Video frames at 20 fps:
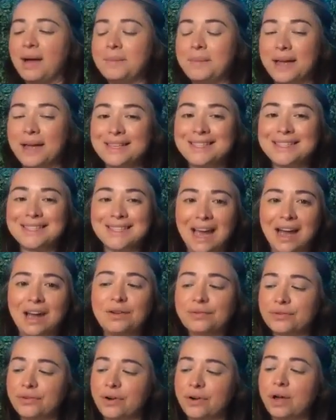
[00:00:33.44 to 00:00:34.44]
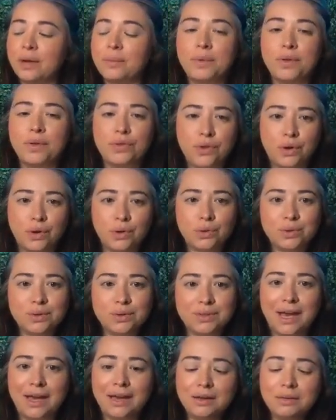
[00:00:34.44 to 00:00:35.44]
Aside from
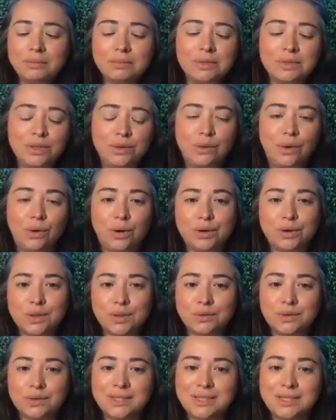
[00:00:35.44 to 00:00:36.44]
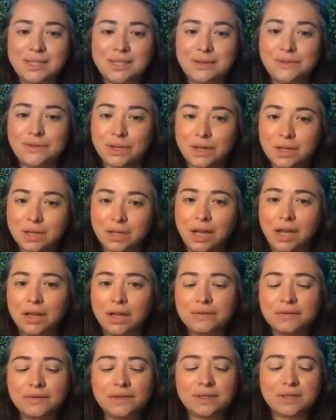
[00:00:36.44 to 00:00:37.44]
those items, you also received your
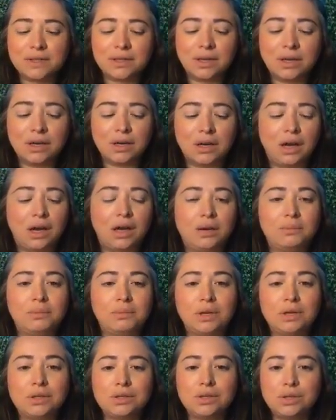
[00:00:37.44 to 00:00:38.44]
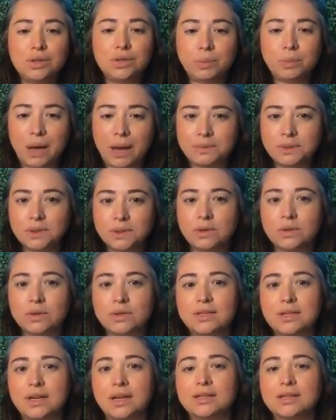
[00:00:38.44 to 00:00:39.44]
gloves, 2 popsicle
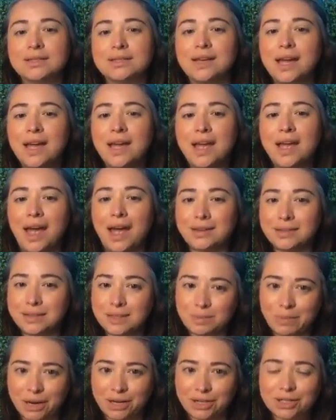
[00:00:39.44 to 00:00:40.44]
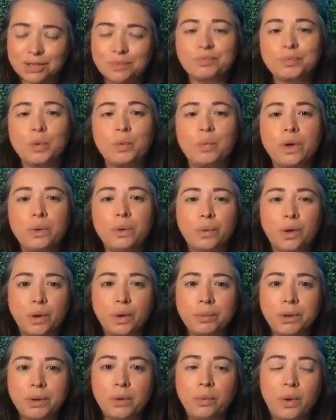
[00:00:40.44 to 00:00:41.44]
sticks, and a sponge. We will
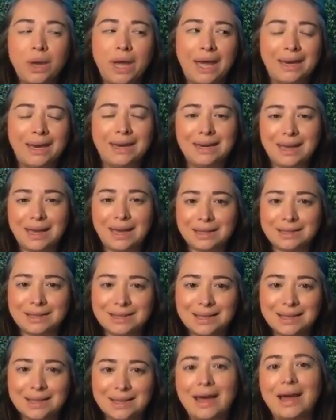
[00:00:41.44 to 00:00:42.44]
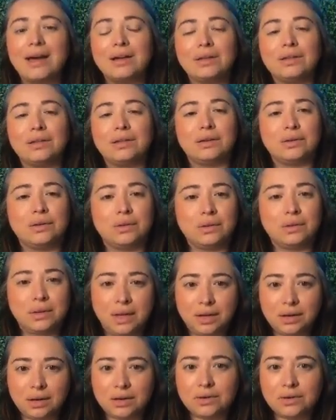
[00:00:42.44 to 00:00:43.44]
be getting into that a little
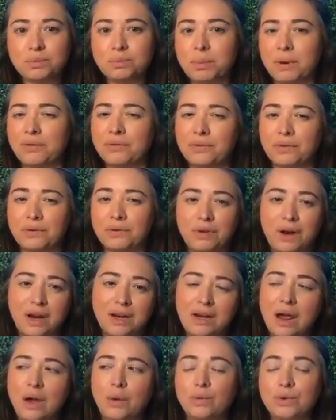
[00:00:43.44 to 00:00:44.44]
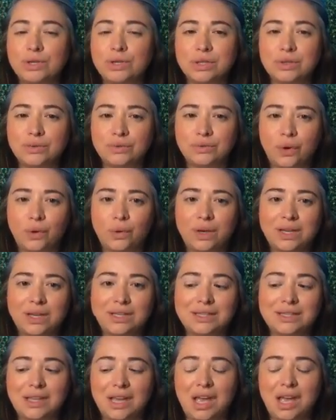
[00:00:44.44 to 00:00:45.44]
later, but for right now, we're just
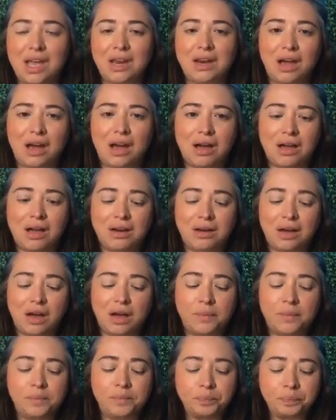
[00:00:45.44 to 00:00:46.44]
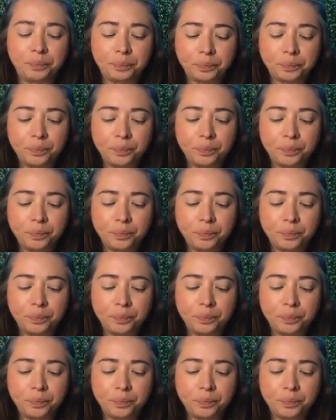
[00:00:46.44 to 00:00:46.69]
focused in on